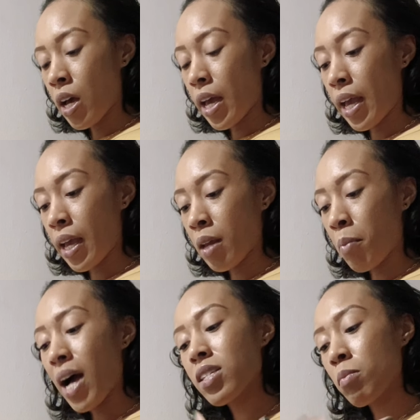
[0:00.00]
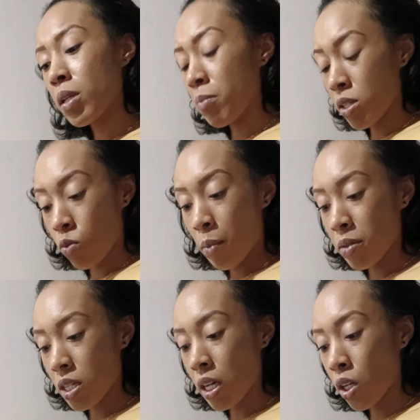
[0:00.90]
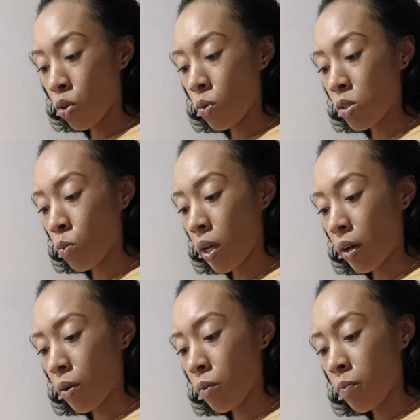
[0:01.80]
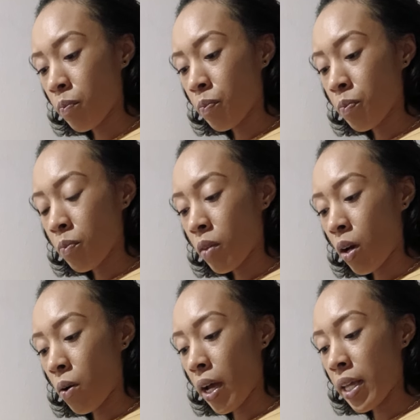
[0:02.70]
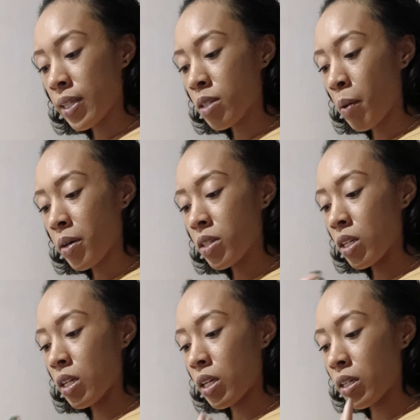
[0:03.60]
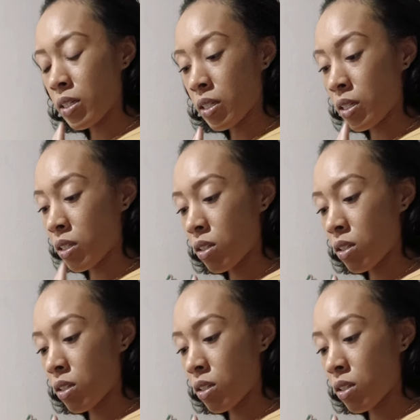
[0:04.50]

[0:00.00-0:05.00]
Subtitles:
and possibly misrepresented you as well. Okay, this person is,